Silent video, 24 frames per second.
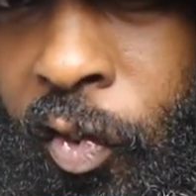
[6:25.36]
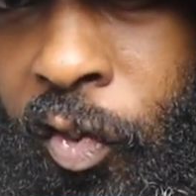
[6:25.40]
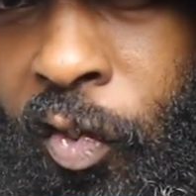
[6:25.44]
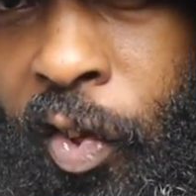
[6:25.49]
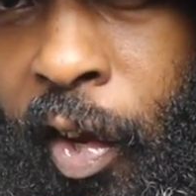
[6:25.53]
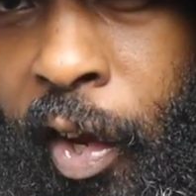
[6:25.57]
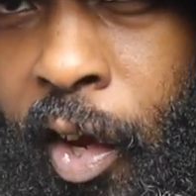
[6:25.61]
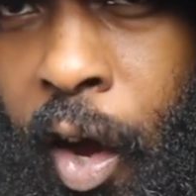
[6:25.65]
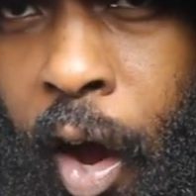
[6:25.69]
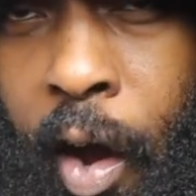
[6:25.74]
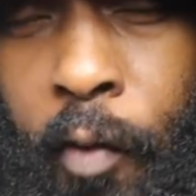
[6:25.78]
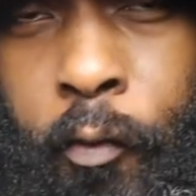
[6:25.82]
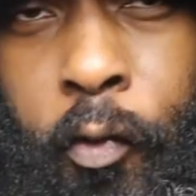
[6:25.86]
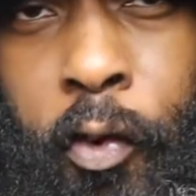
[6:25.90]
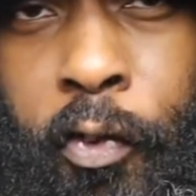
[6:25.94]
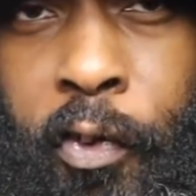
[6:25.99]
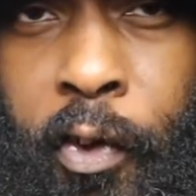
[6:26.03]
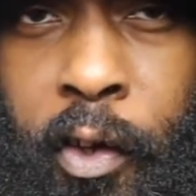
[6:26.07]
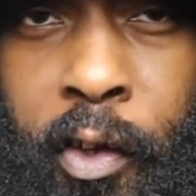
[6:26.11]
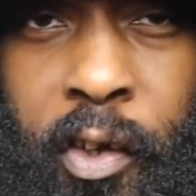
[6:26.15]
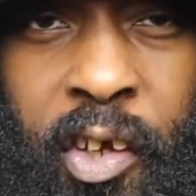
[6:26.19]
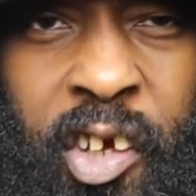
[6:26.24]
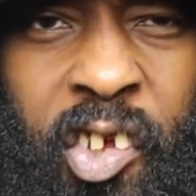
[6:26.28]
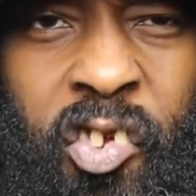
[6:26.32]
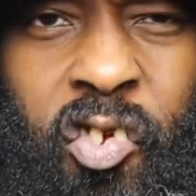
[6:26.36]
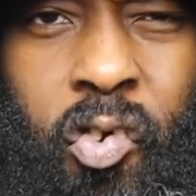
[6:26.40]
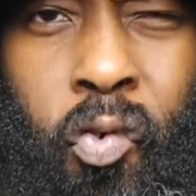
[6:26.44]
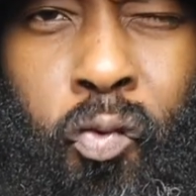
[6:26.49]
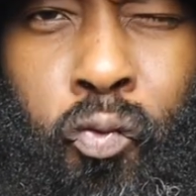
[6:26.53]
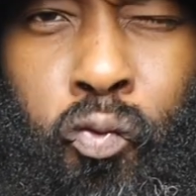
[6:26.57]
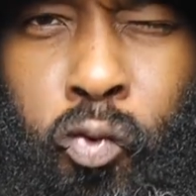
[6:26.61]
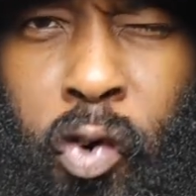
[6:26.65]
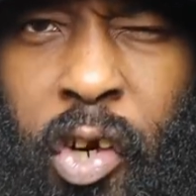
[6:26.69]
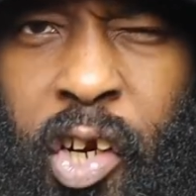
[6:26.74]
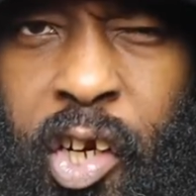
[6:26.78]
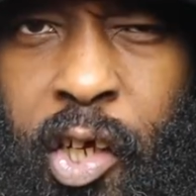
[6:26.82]
to say other than it's a
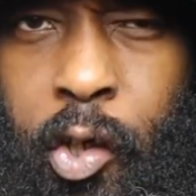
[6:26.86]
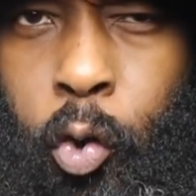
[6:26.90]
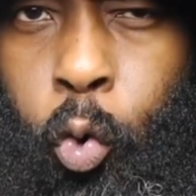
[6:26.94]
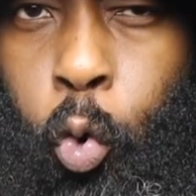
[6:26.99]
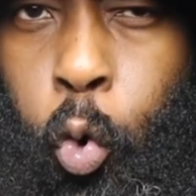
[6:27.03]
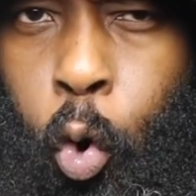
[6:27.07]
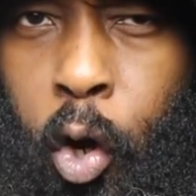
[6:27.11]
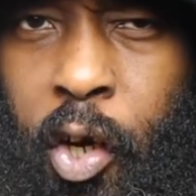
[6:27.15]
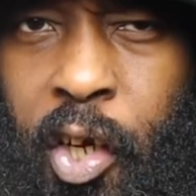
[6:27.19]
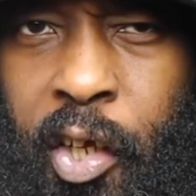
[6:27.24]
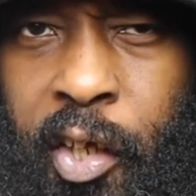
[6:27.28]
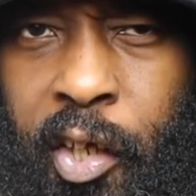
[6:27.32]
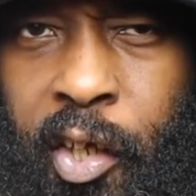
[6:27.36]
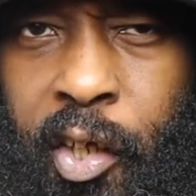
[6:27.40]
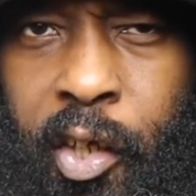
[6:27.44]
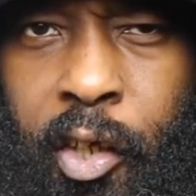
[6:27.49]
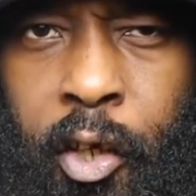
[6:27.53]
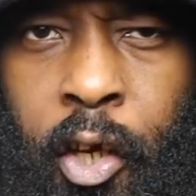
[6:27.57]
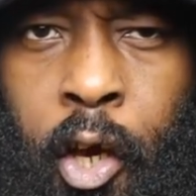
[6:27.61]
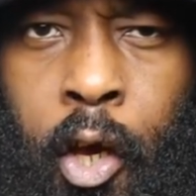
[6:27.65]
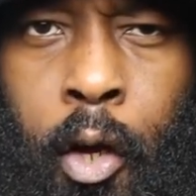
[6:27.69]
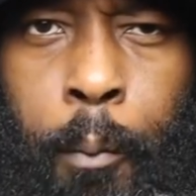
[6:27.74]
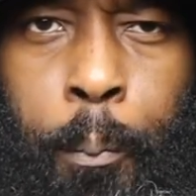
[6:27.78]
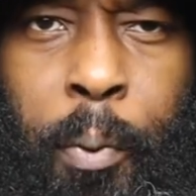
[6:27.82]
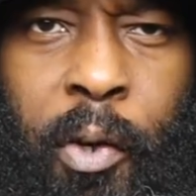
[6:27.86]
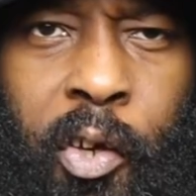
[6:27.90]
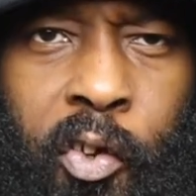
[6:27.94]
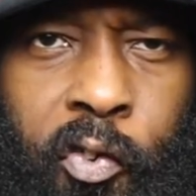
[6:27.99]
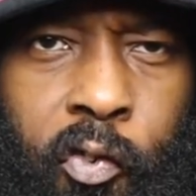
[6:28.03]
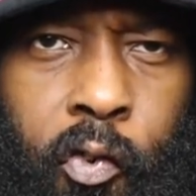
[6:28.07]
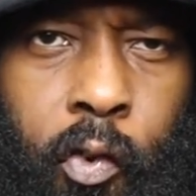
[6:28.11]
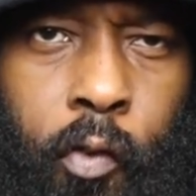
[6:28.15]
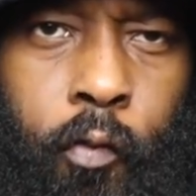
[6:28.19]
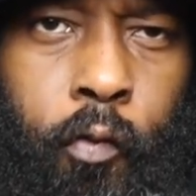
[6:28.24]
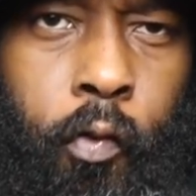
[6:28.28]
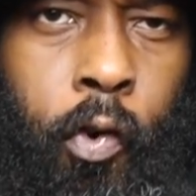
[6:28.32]
really quality
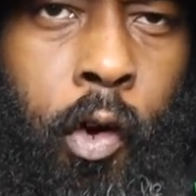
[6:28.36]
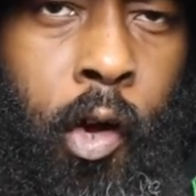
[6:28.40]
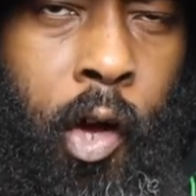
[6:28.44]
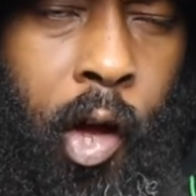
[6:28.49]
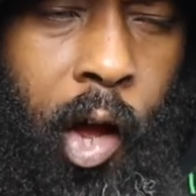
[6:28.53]
piece of